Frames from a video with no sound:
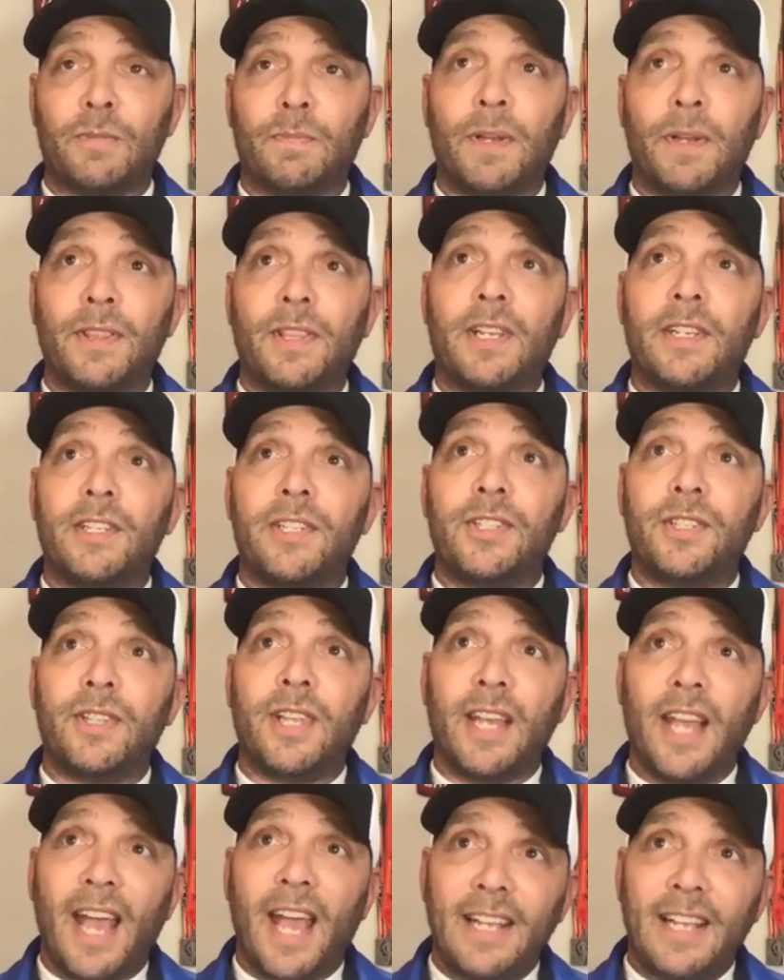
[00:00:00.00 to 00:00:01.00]
But
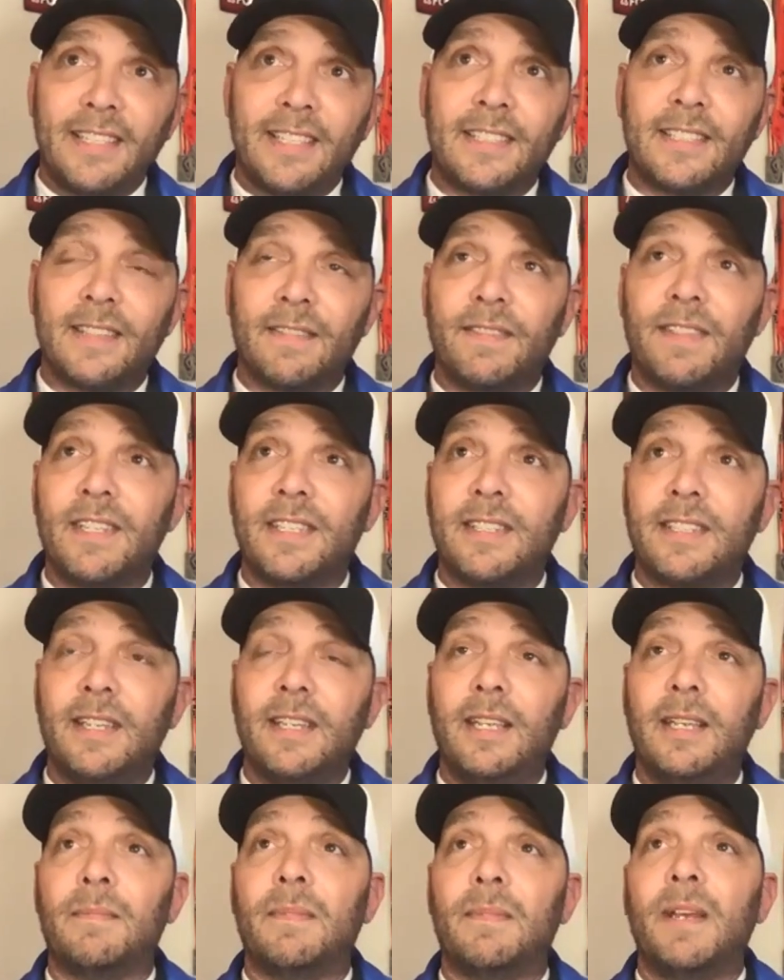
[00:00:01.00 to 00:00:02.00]
the essence of this
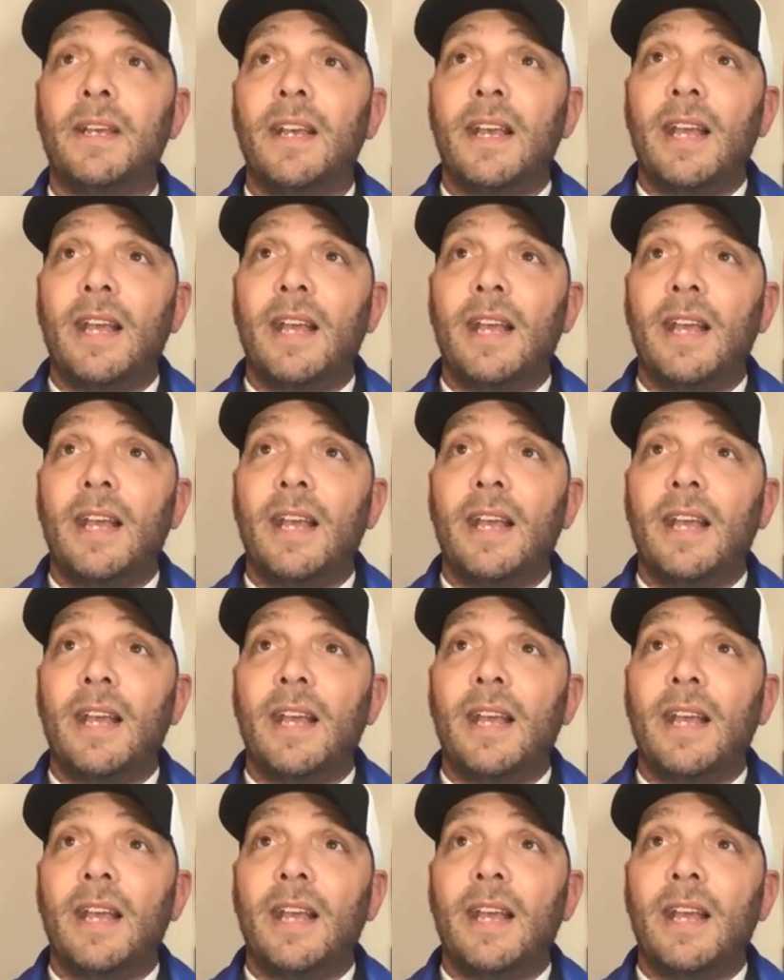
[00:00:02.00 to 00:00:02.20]
team